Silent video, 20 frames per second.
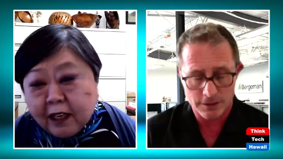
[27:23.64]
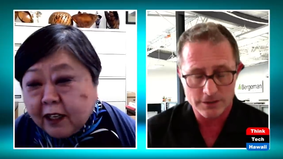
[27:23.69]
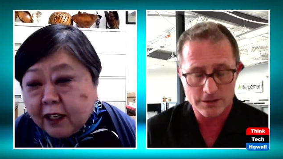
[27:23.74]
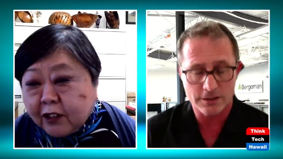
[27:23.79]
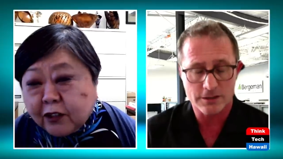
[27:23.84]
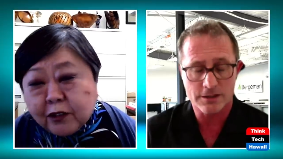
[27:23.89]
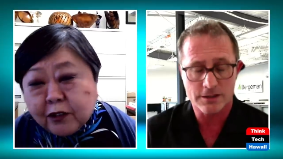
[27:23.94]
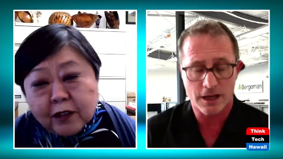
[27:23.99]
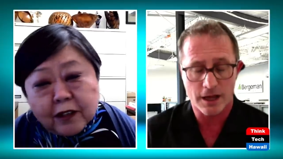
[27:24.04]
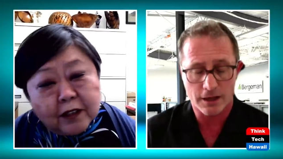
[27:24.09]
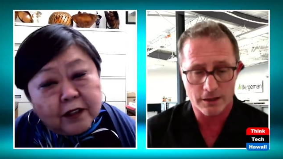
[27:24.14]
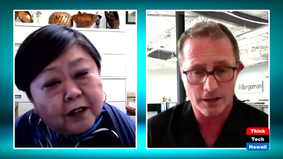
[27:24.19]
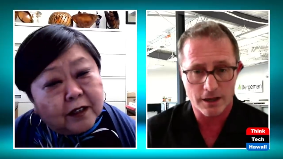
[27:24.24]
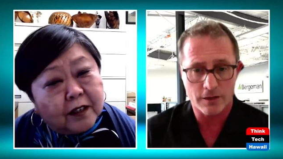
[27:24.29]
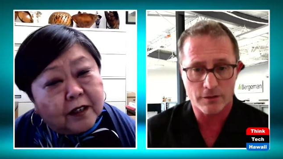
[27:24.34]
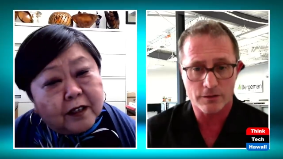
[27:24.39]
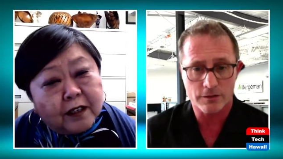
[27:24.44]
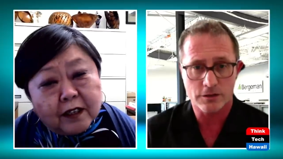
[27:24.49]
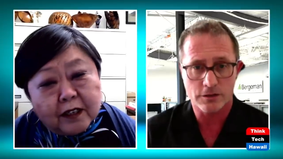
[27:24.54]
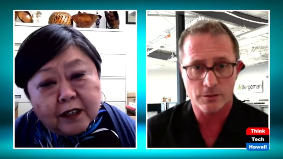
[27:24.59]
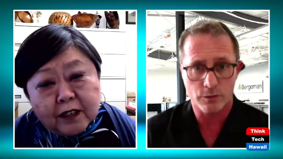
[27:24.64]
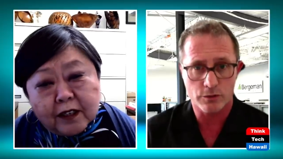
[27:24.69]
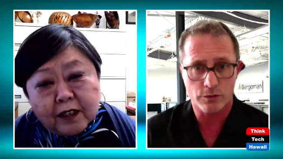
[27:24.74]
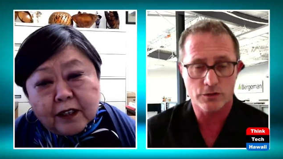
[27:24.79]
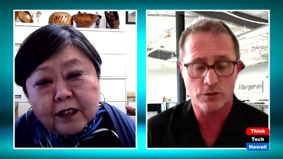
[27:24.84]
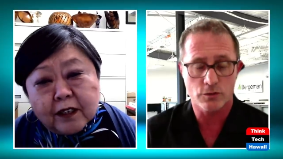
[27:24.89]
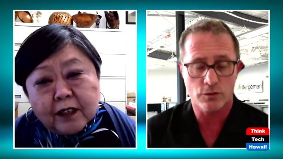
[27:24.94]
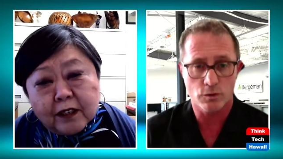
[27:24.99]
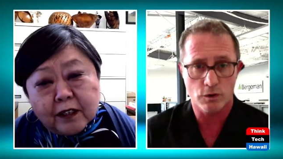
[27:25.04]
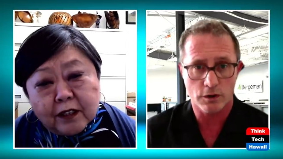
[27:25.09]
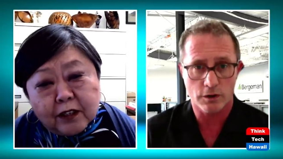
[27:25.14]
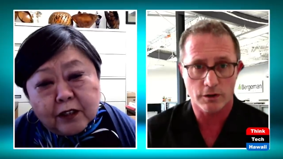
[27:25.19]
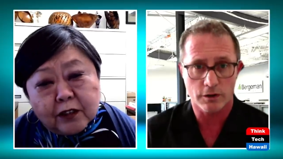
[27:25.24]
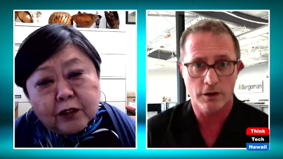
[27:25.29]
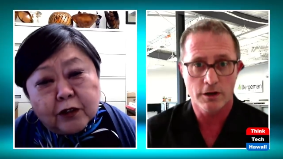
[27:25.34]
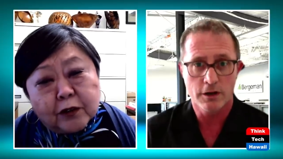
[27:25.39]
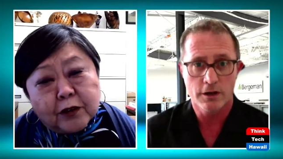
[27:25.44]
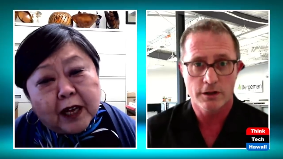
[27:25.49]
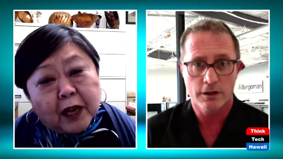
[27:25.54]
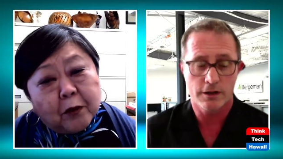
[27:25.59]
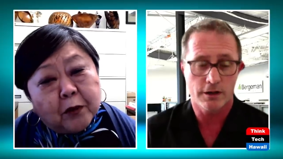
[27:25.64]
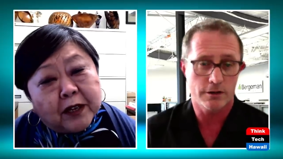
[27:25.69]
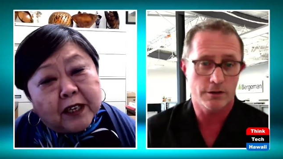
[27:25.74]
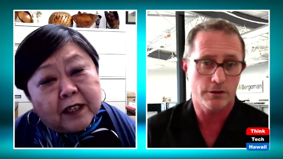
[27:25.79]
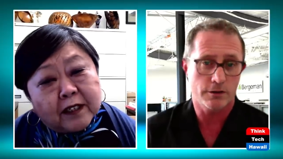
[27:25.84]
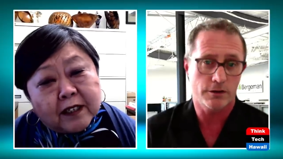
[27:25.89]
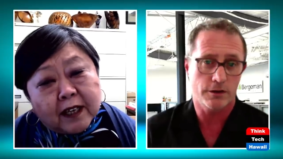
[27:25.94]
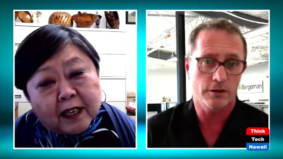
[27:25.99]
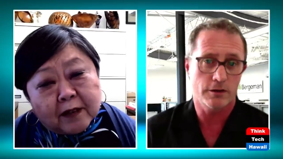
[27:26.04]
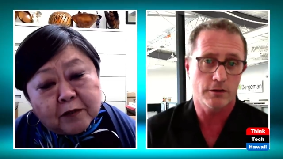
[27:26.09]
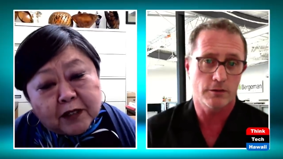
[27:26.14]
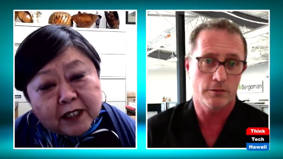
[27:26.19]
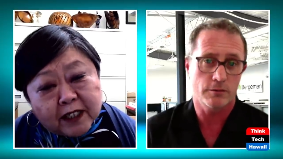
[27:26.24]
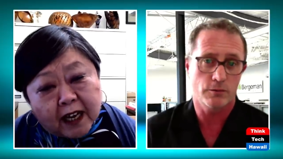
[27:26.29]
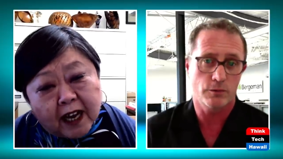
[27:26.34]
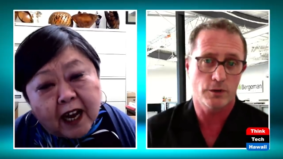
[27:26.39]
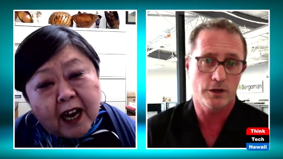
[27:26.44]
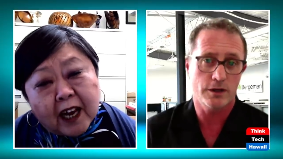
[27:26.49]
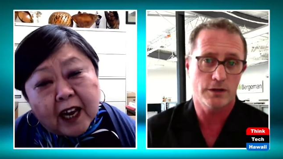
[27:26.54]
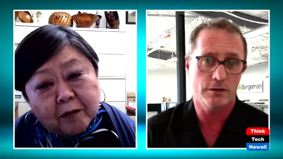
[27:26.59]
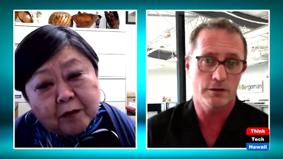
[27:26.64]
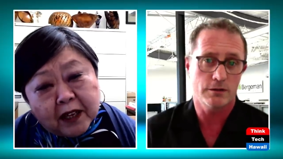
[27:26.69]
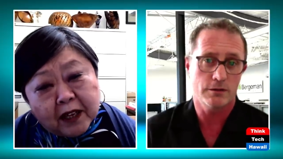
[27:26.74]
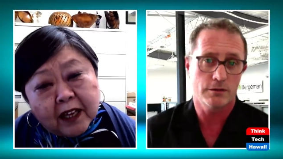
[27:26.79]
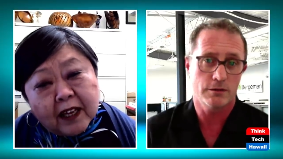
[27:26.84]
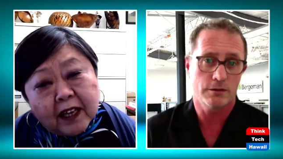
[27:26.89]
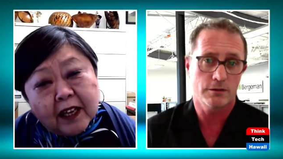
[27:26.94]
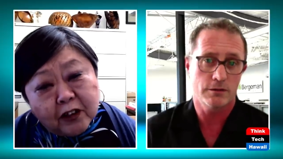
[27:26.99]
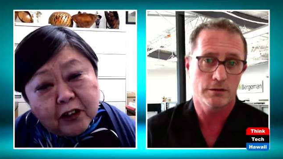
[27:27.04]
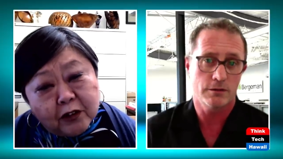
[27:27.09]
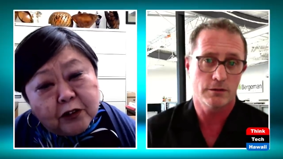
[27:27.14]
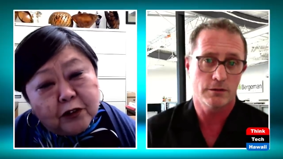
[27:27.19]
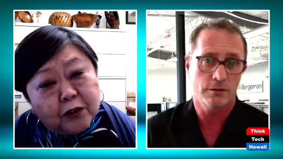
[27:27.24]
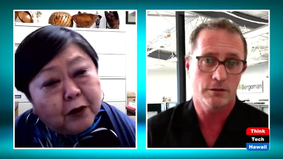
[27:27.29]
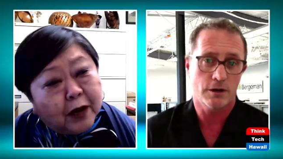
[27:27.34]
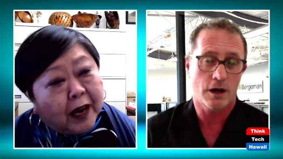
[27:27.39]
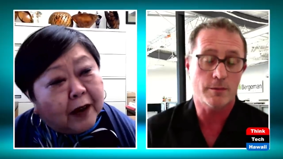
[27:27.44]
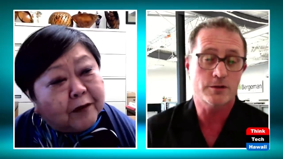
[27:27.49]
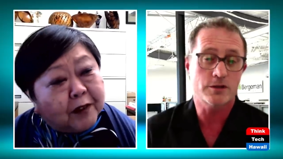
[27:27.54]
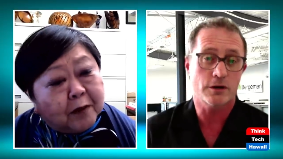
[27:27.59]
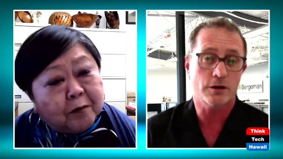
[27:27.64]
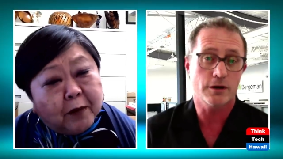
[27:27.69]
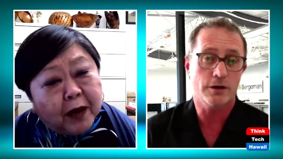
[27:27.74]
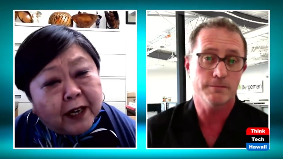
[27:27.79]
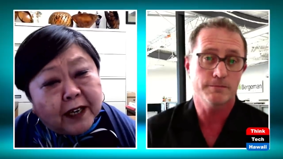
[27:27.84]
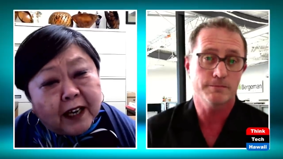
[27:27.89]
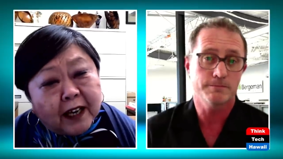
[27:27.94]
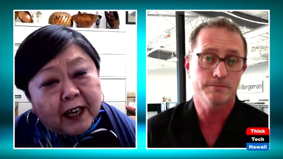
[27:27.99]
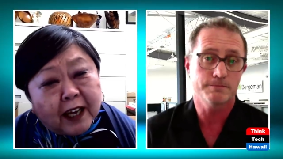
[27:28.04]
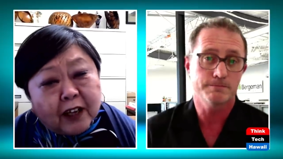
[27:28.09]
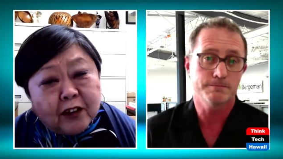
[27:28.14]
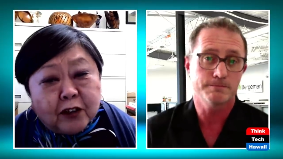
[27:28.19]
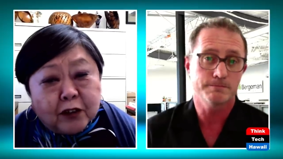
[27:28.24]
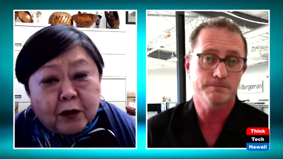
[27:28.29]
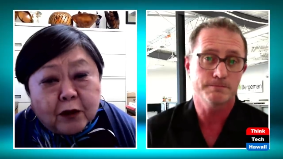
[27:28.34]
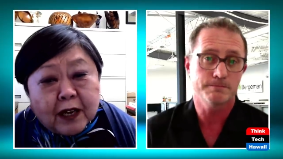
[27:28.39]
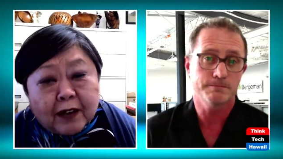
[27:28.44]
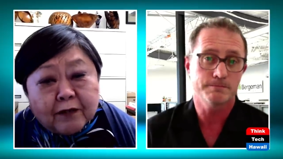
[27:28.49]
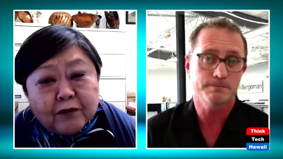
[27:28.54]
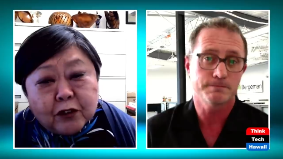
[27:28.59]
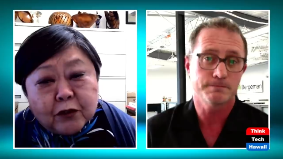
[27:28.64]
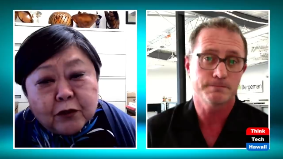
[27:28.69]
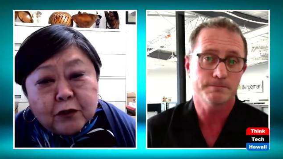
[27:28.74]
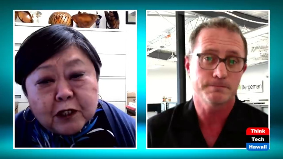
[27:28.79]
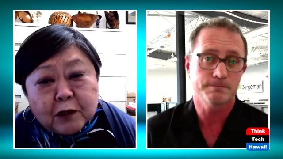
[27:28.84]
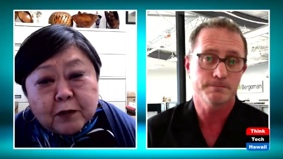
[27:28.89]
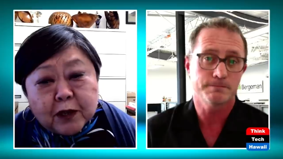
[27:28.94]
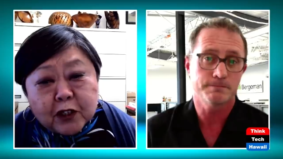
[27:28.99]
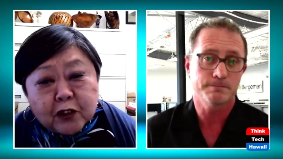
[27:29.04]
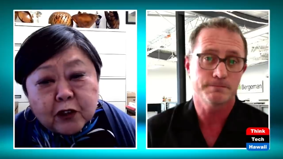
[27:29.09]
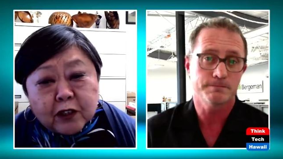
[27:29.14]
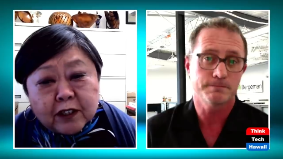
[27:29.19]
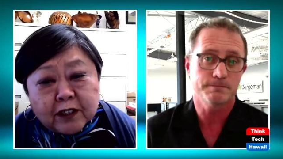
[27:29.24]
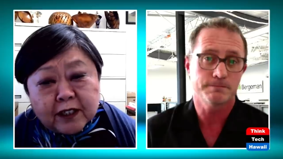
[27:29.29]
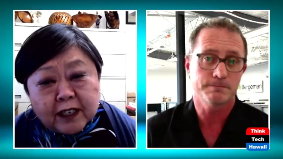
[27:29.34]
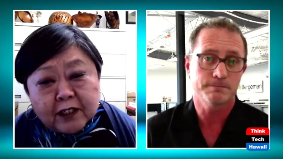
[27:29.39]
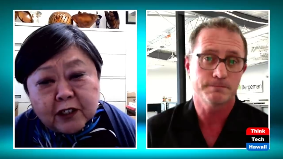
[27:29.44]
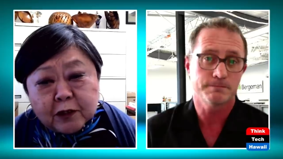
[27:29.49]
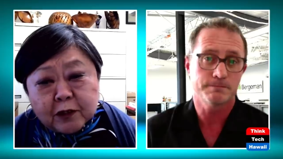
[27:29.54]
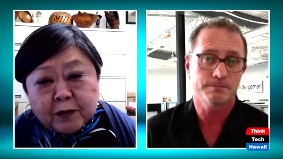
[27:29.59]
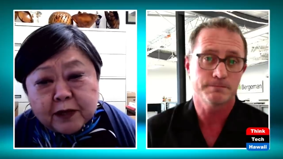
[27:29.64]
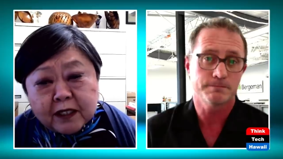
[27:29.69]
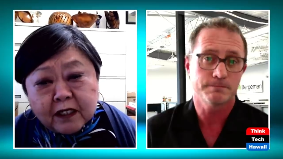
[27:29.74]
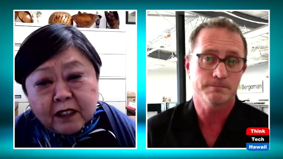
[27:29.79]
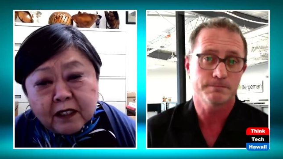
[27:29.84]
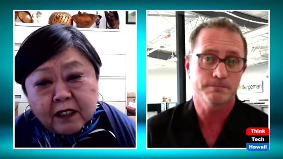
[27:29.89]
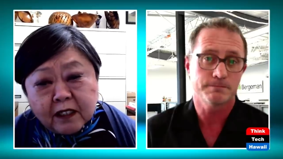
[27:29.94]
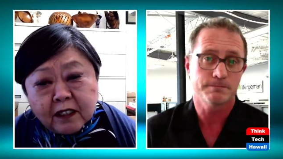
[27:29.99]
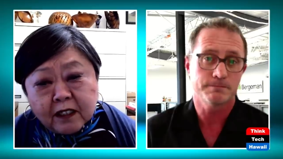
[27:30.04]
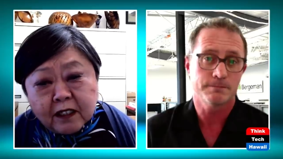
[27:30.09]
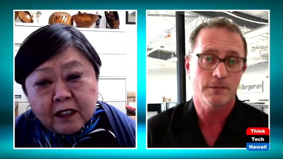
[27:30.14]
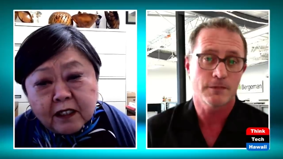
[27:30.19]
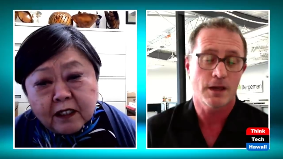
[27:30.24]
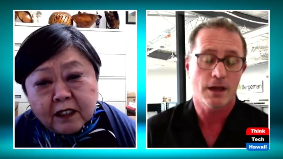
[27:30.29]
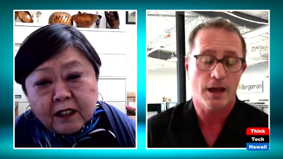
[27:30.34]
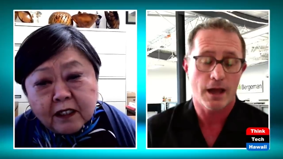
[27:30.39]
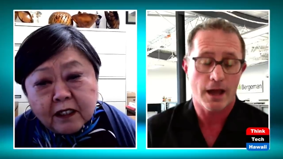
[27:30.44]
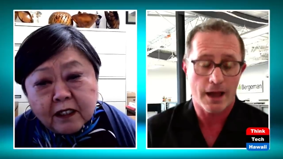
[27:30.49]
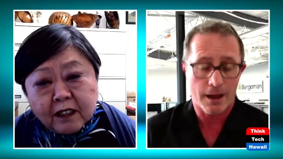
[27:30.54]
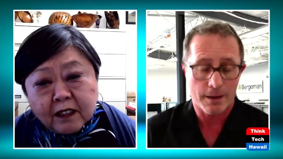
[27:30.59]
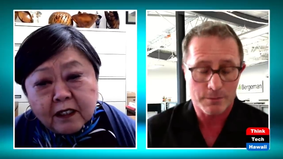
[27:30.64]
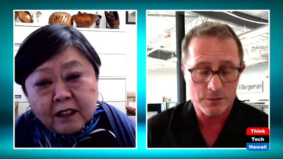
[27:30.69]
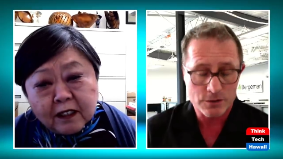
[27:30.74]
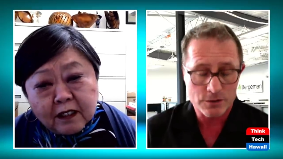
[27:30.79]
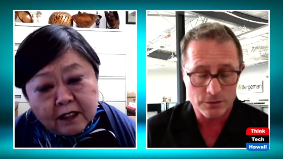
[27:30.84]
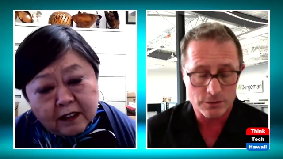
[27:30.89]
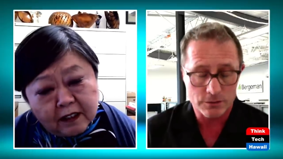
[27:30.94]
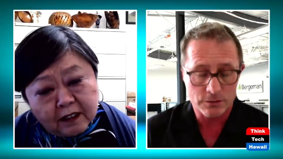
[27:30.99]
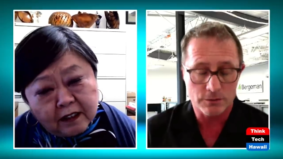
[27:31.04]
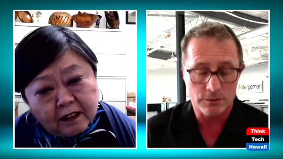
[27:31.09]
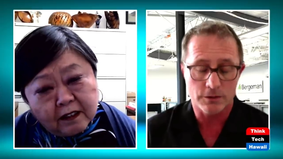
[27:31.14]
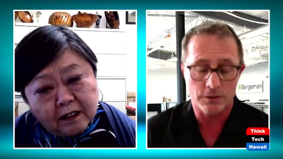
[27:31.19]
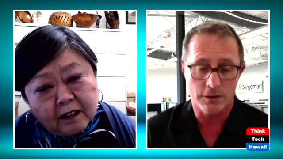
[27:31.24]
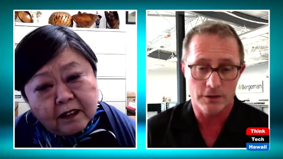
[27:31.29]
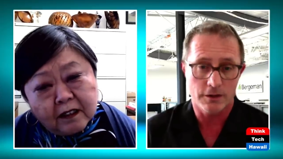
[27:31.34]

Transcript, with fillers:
Speaker 1: that's exactly how it's supposed to work.
Speaker 2: So that when it comes time, you, you have the money and you don't have to do a special assessment.
Speaker 1: Absolutely.